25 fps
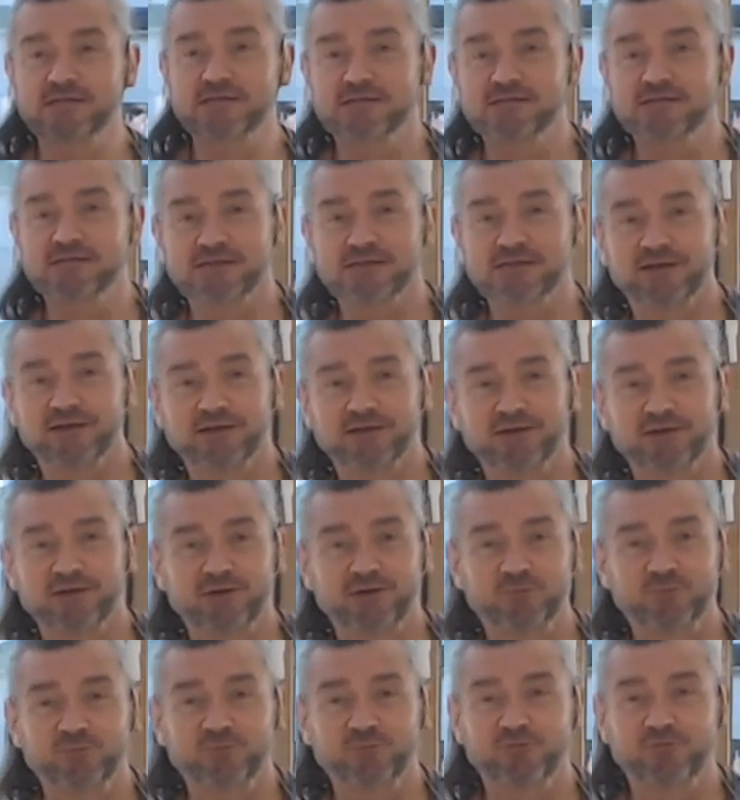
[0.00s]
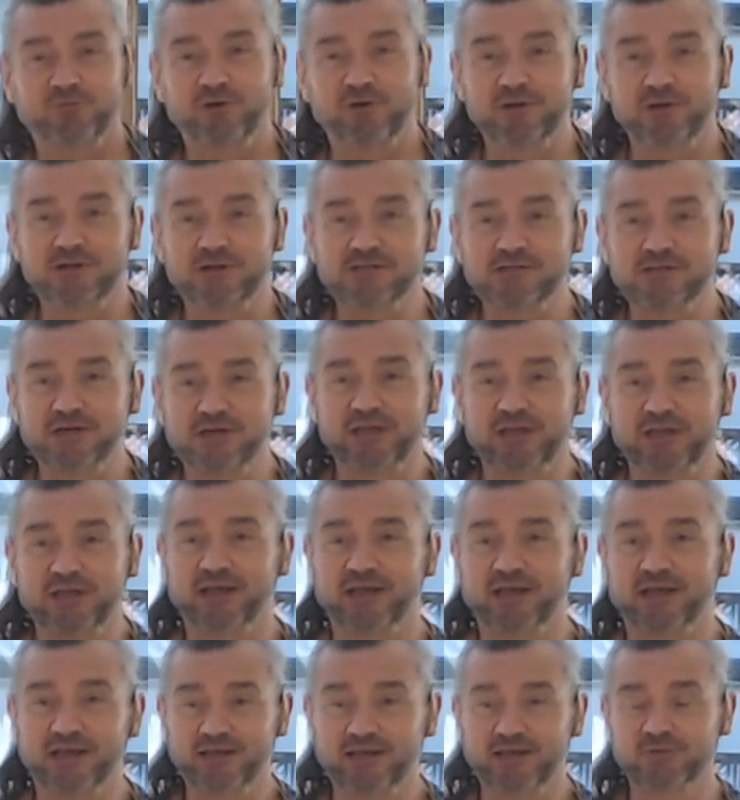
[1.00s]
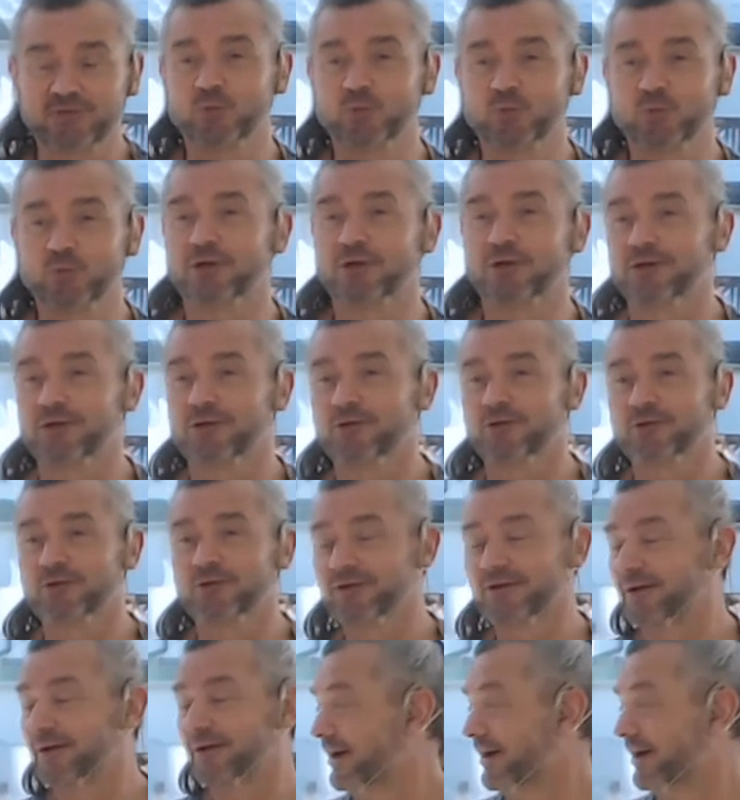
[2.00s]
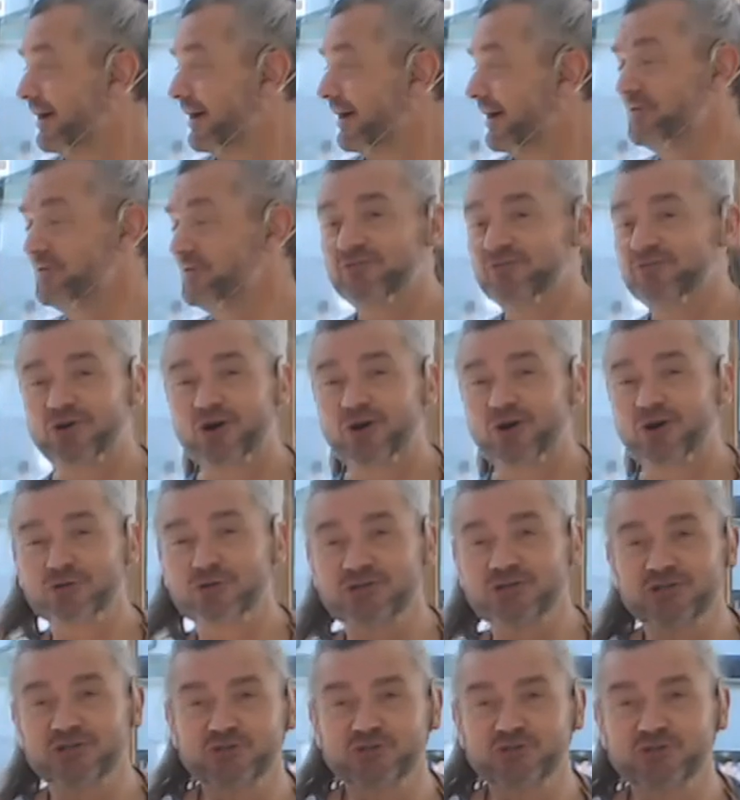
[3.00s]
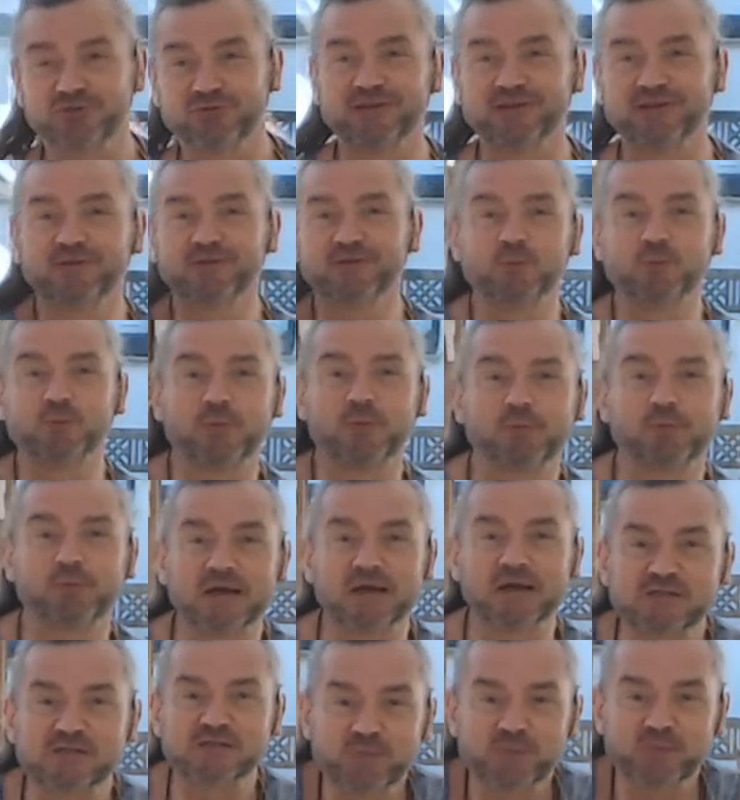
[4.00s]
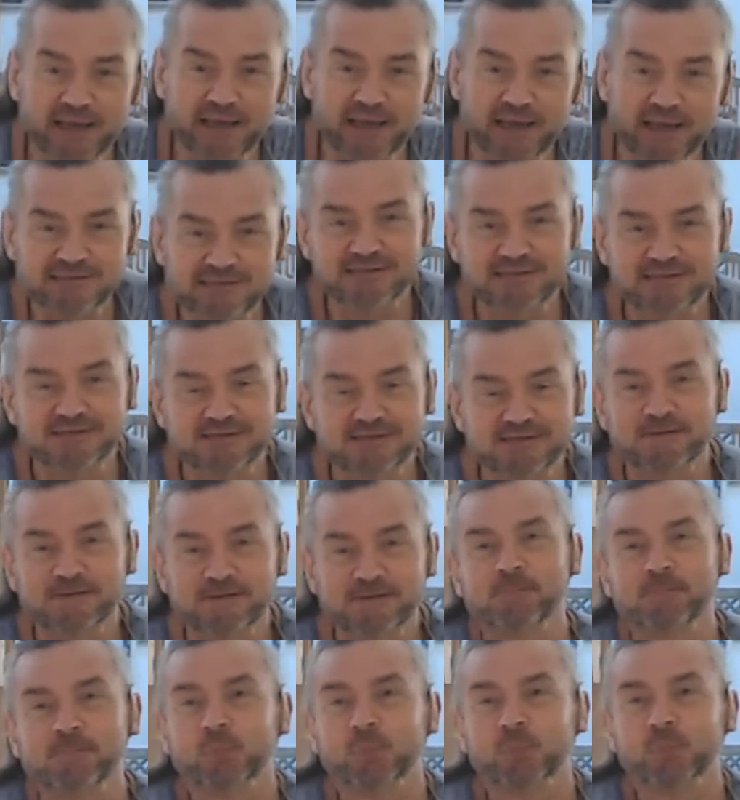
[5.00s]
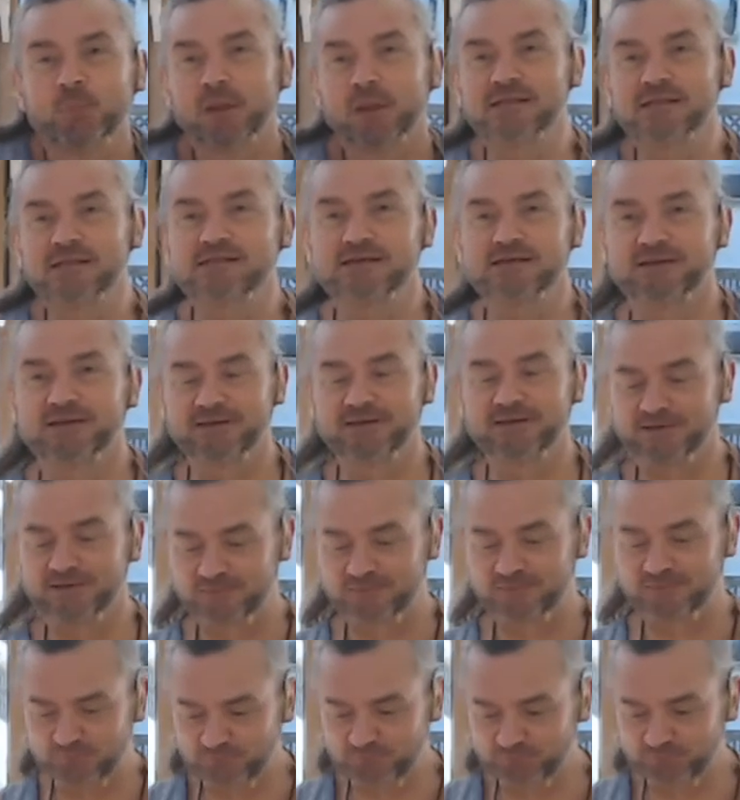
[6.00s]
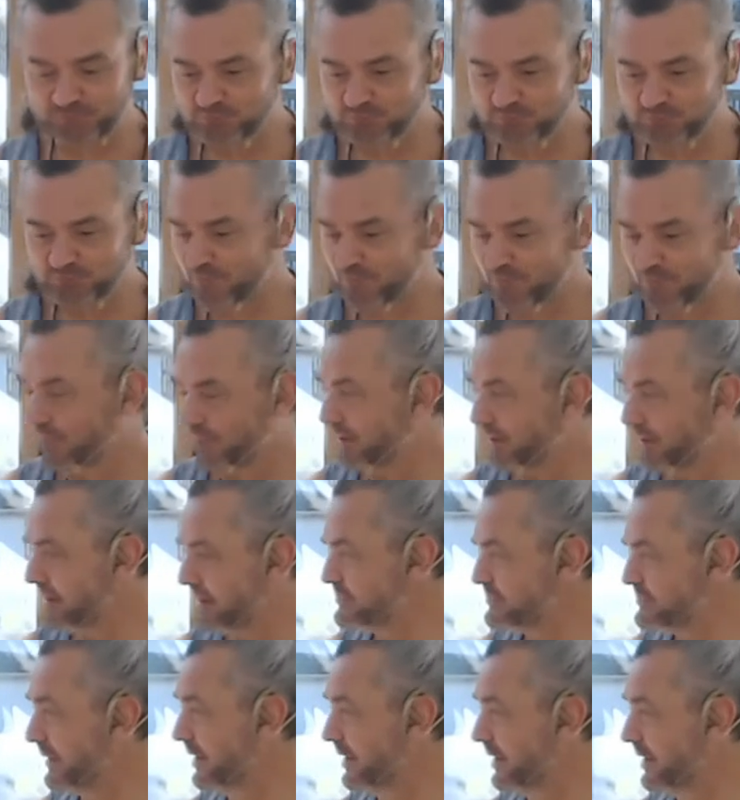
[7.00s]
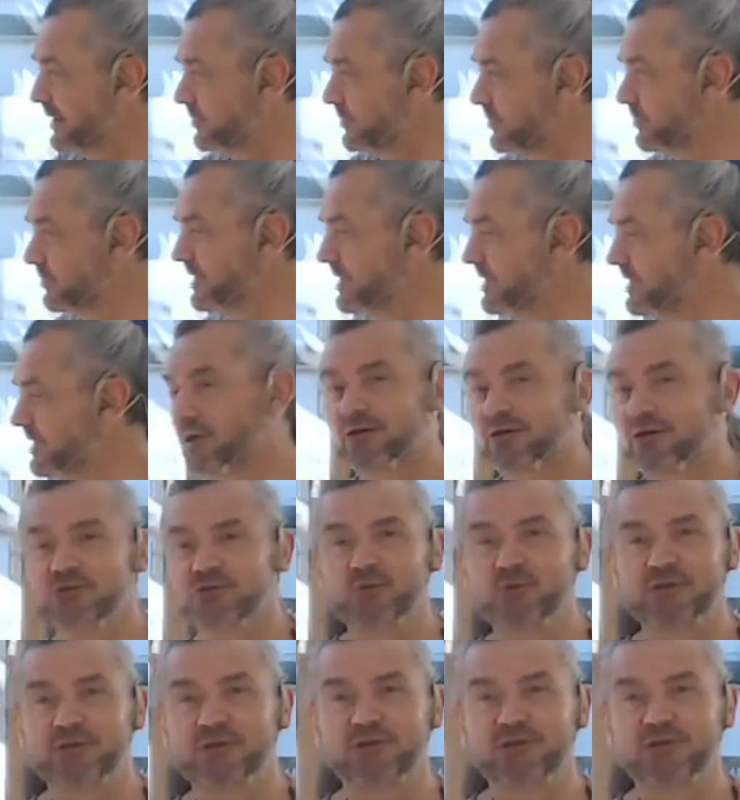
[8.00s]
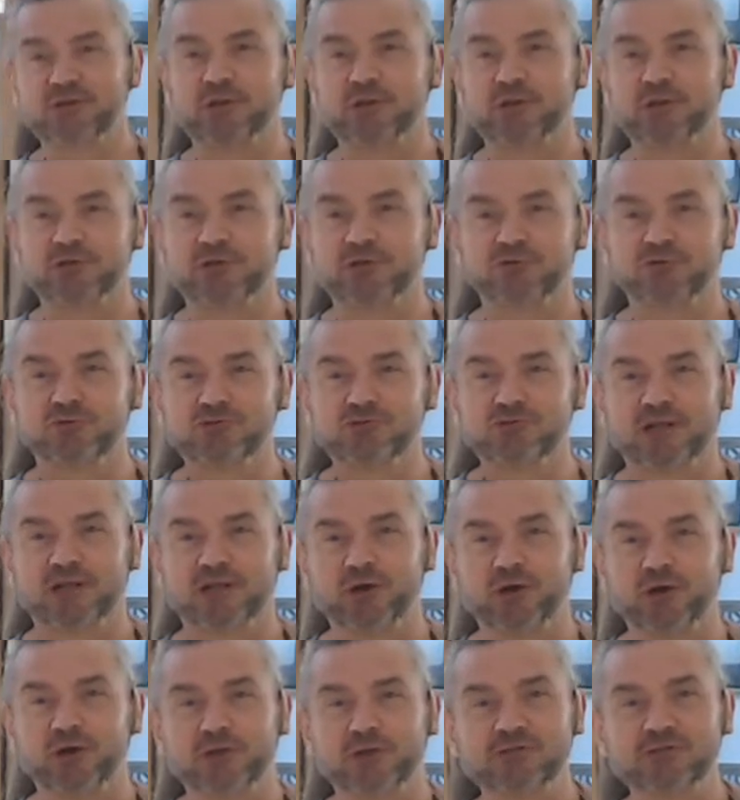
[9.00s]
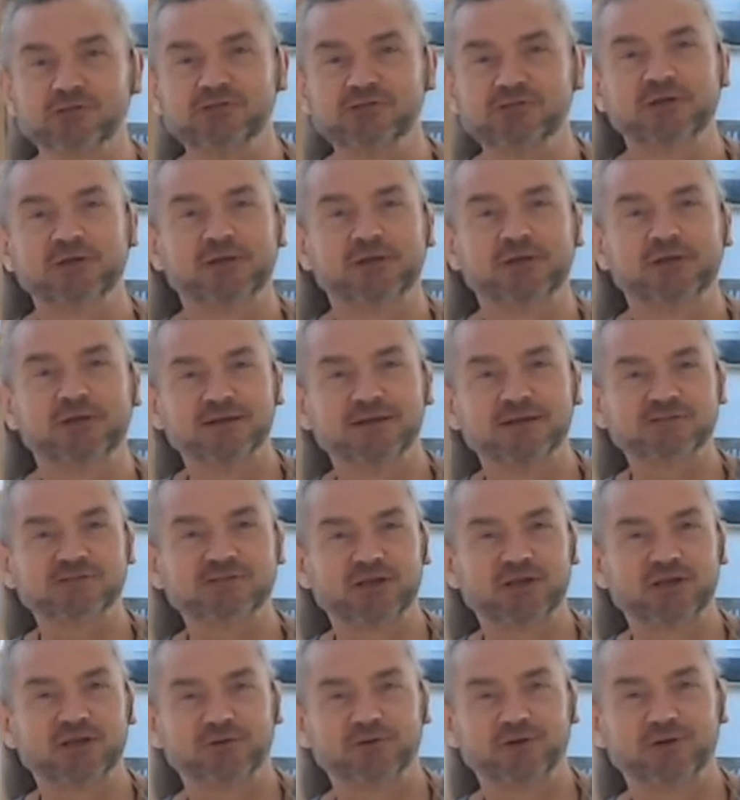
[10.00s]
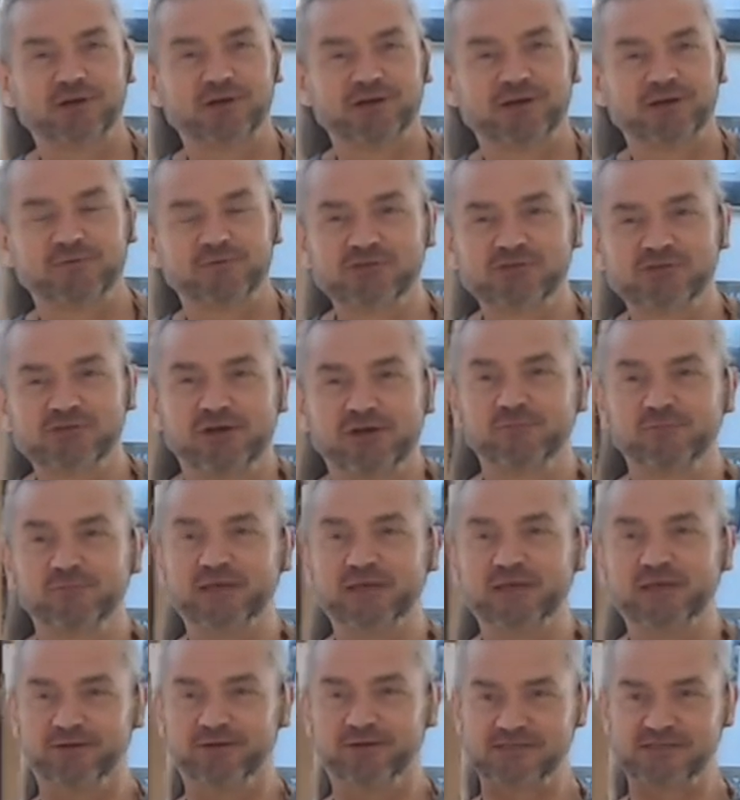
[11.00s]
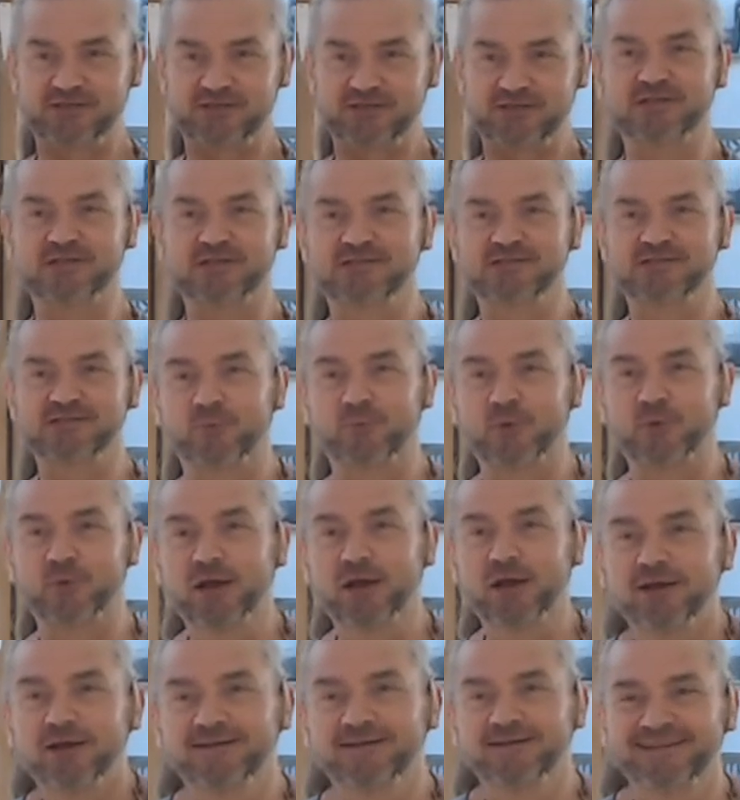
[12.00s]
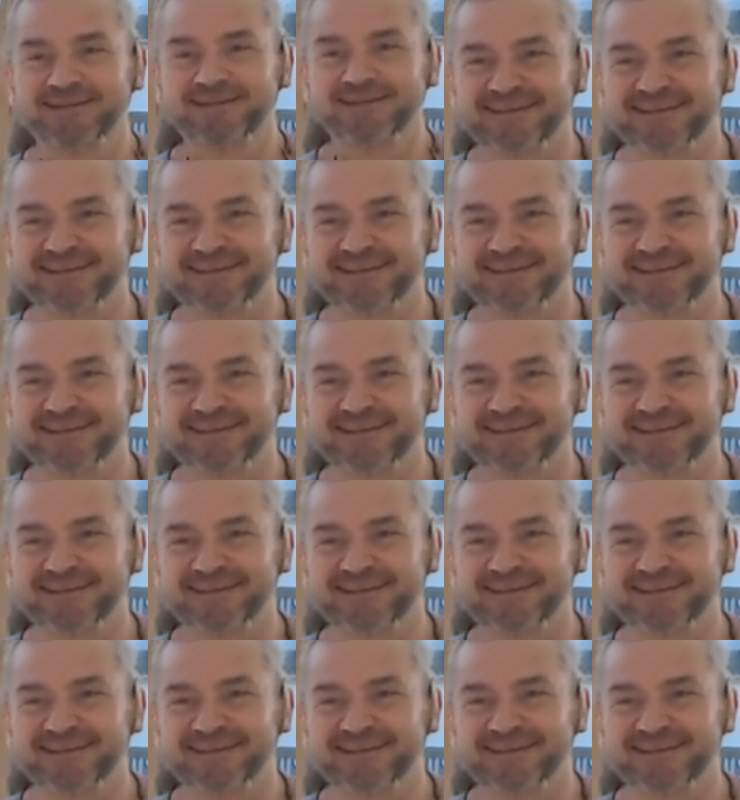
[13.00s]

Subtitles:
this very sunny day. I have the advantage that my space, it's a bit like a greenhouse when the doors are closed. So I'm here as if it's summer,